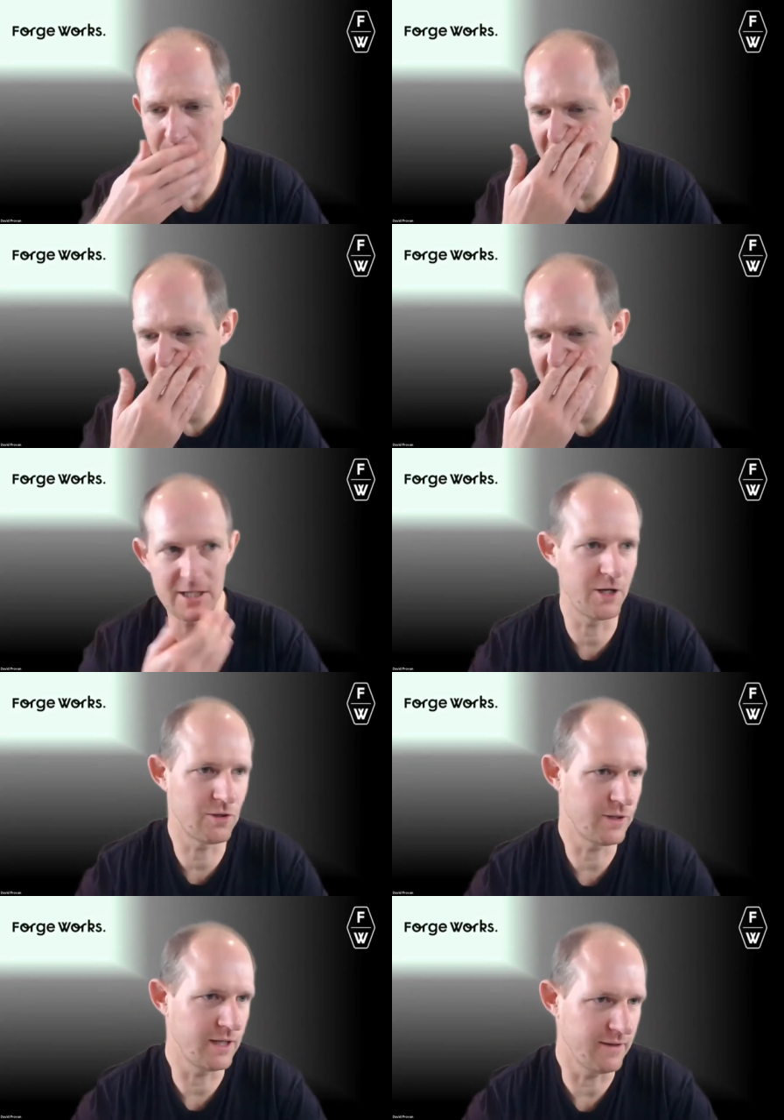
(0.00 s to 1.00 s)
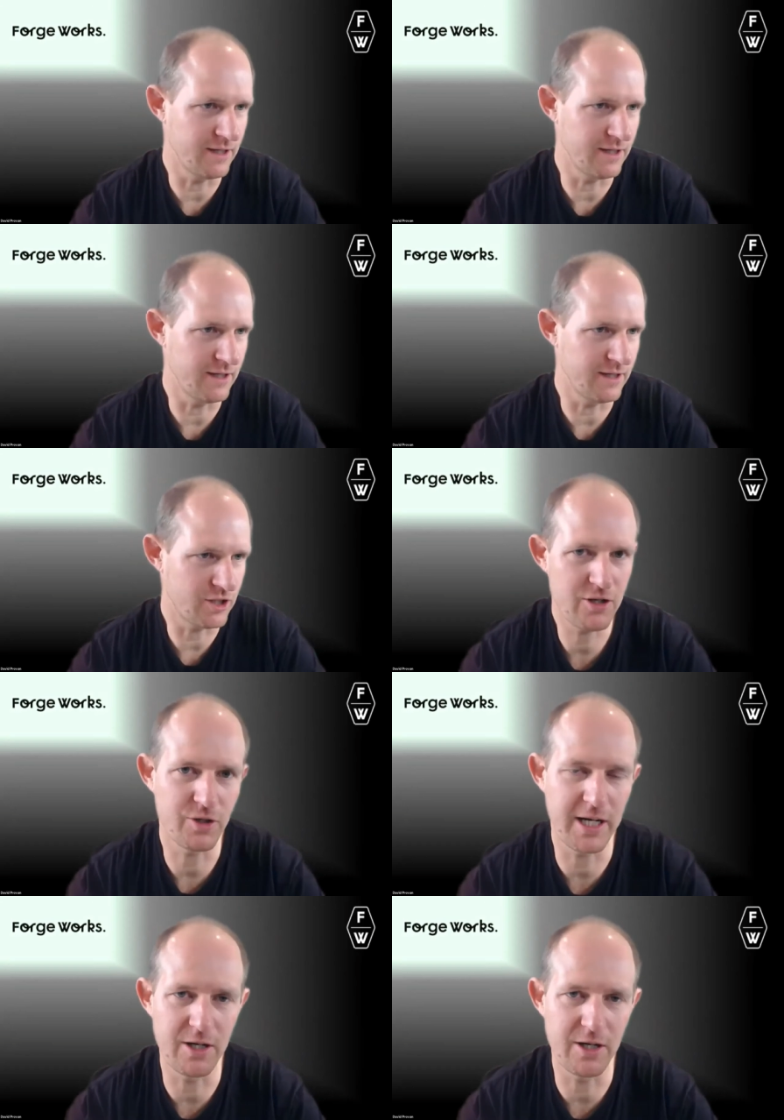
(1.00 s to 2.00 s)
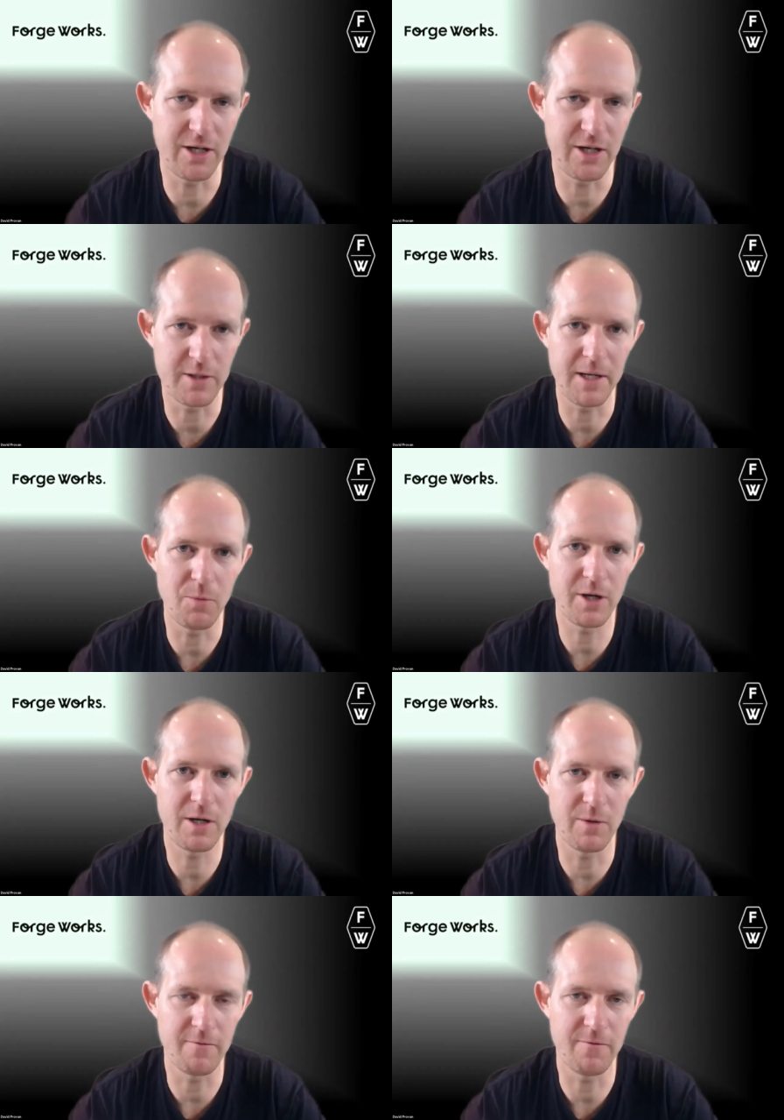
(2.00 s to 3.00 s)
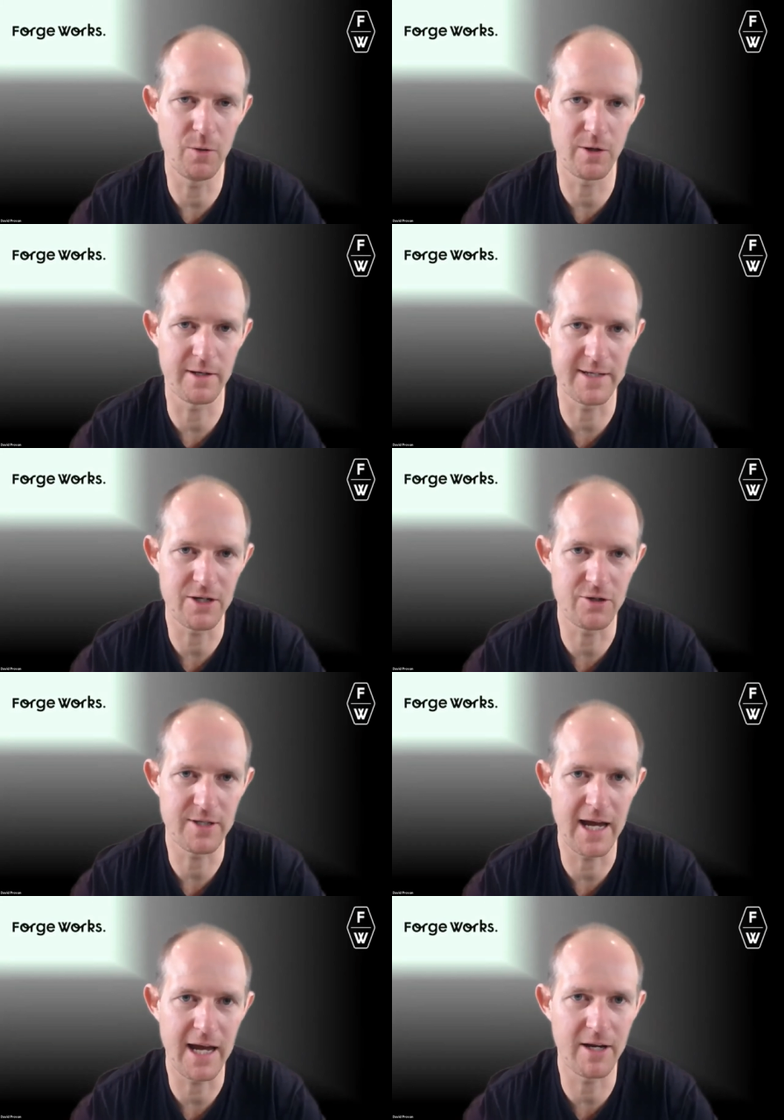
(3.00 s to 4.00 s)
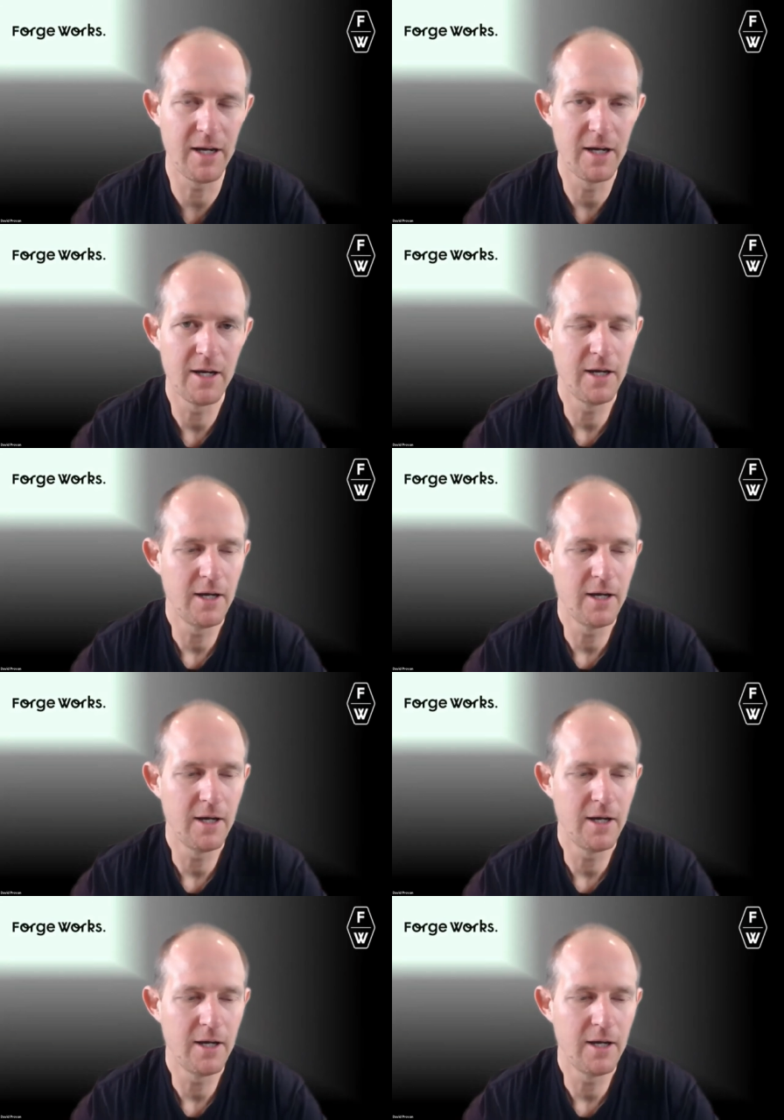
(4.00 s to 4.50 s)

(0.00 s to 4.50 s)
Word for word: been able i suppose looking at these generational change and what's happening working with a few organizations that are having